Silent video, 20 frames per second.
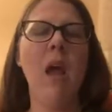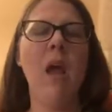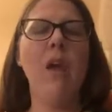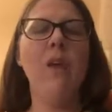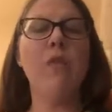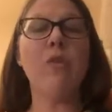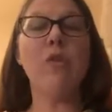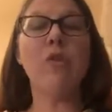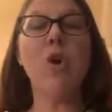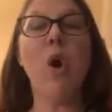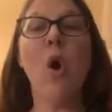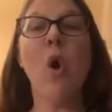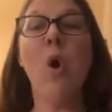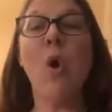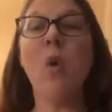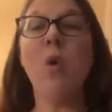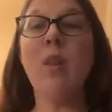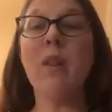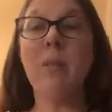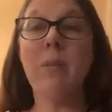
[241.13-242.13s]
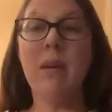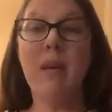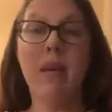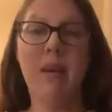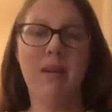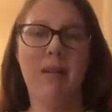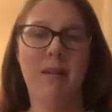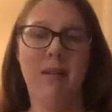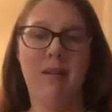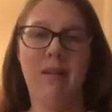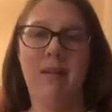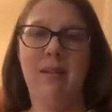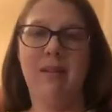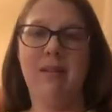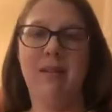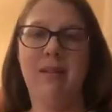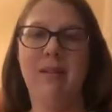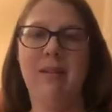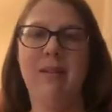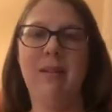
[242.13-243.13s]
If you're totally beginner at this,
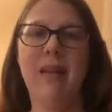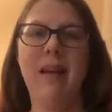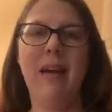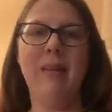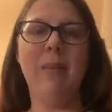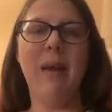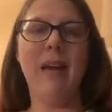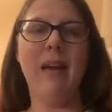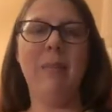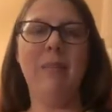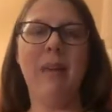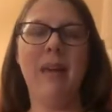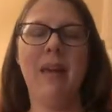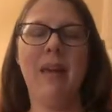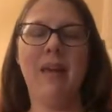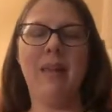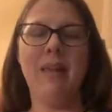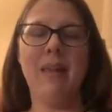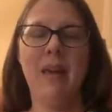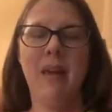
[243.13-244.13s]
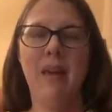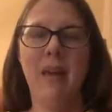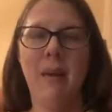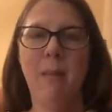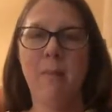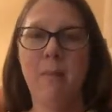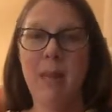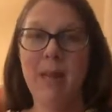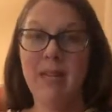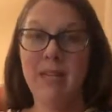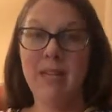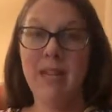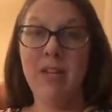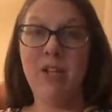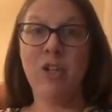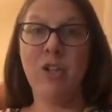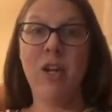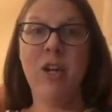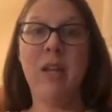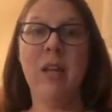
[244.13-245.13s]
then I recommend meditation
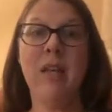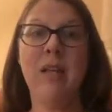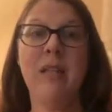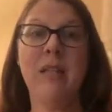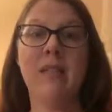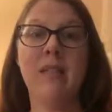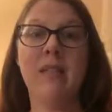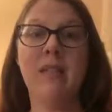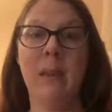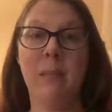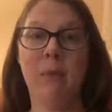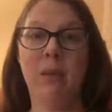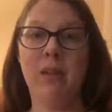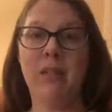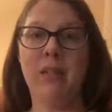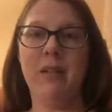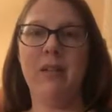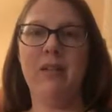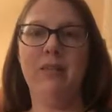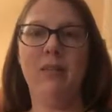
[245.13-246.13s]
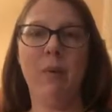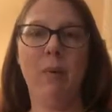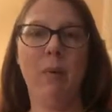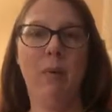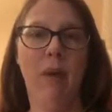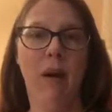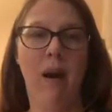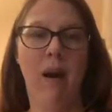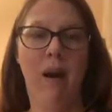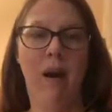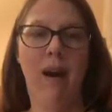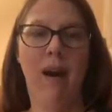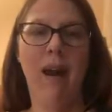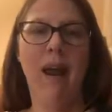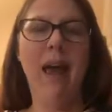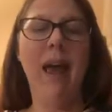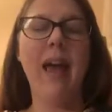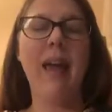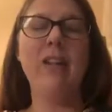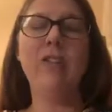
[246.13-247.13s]
separate from prayer,
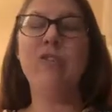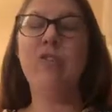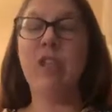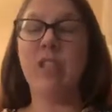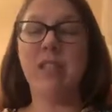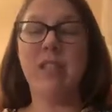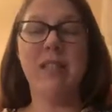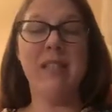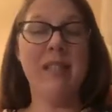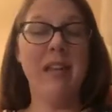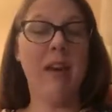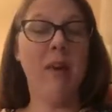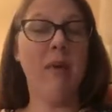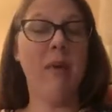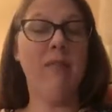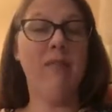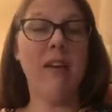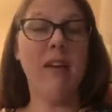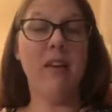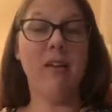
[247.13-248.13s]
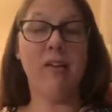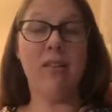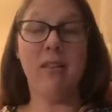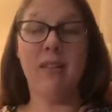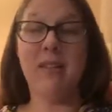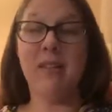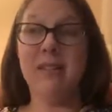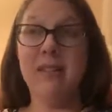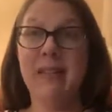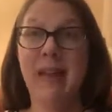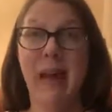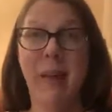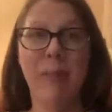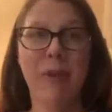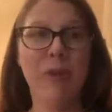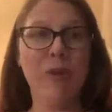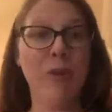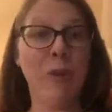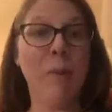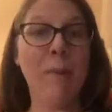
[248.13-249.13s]
just to see how it feels.
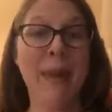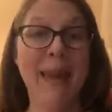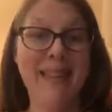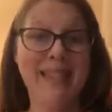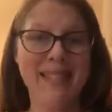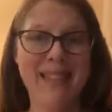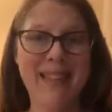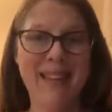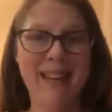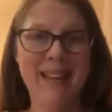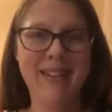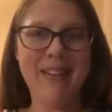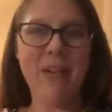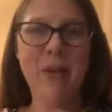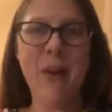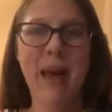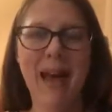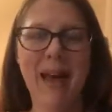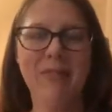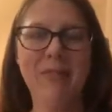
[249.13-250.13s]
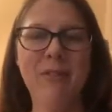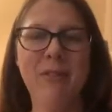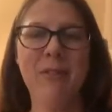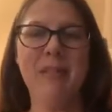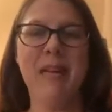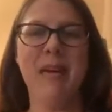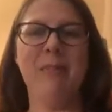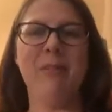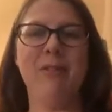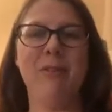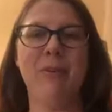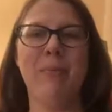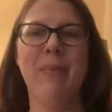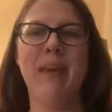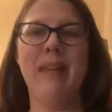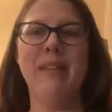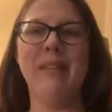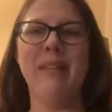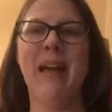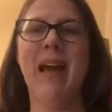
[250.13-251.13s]
Establish your baseline. You have to establish your
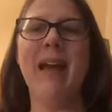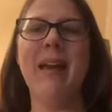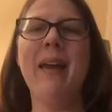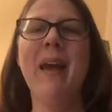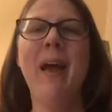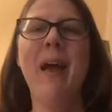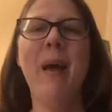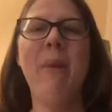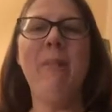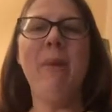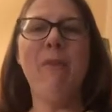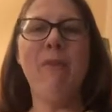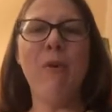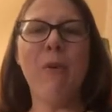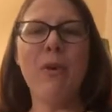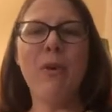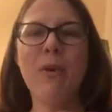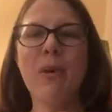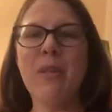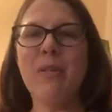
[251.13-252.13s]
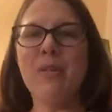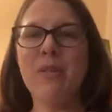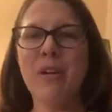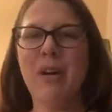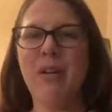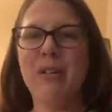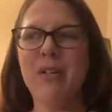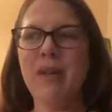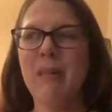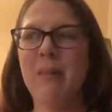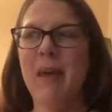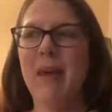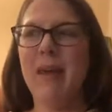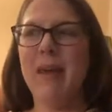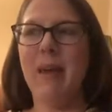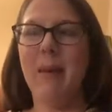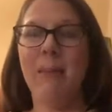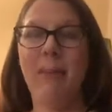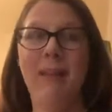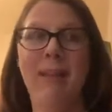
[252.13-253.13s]
baseline before you can start to make
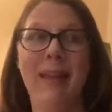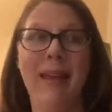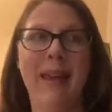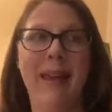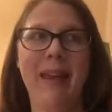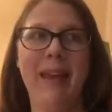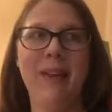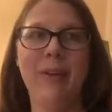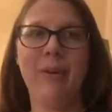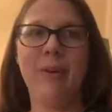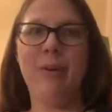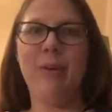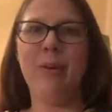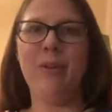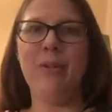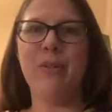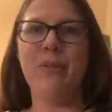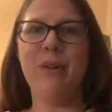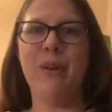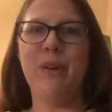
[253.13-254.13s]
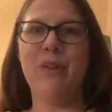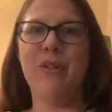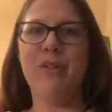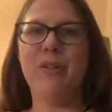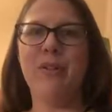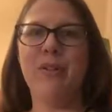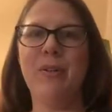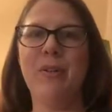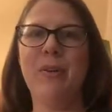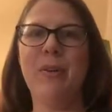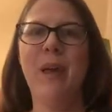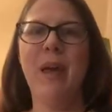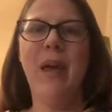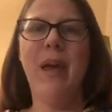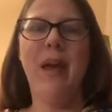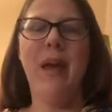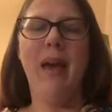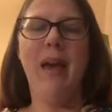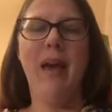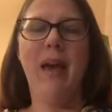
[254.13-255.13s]
a plan, or you can start to
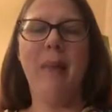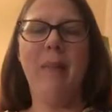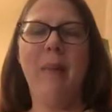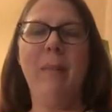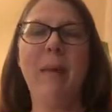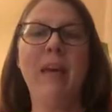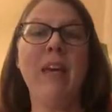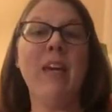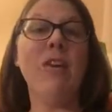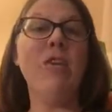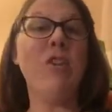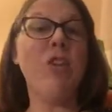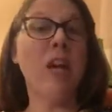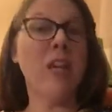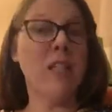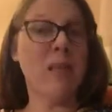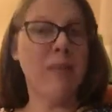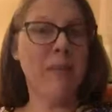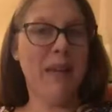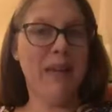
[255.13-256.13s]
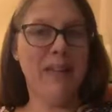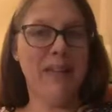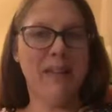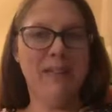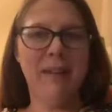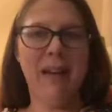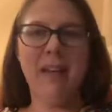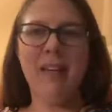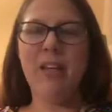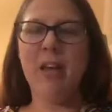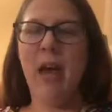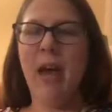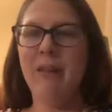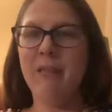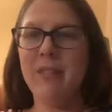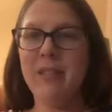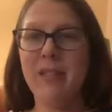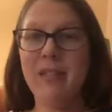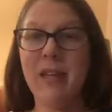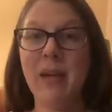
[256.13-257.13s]
make adjustments, right? You have
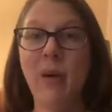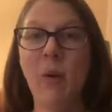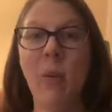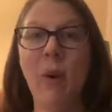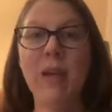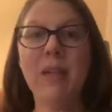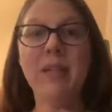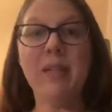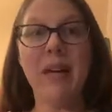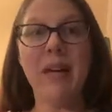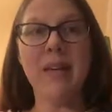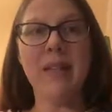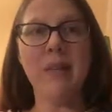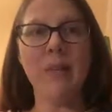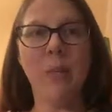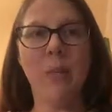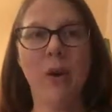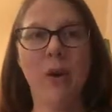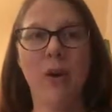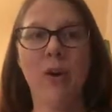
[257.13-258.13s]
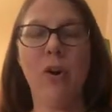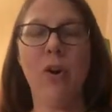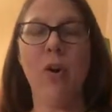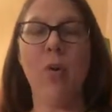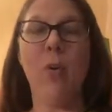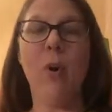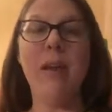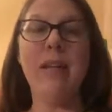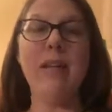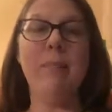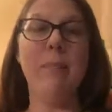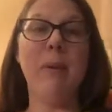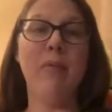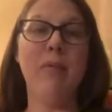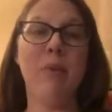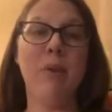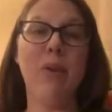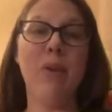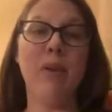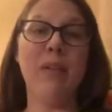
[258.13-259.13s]
to see what does work or what before
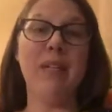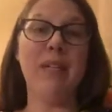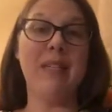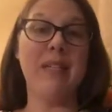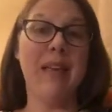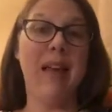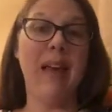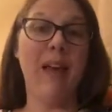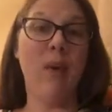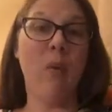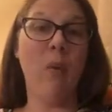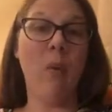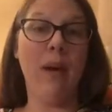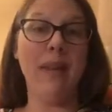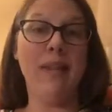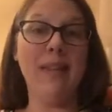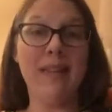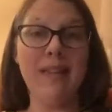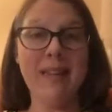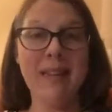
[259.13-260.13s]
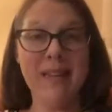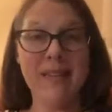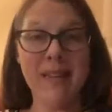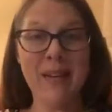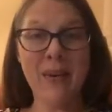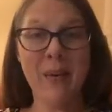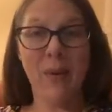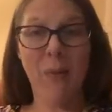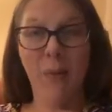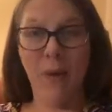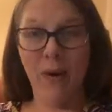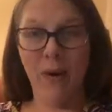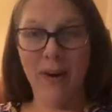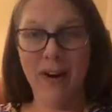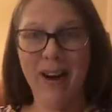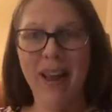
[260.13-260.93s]
you can decide what doesn't work.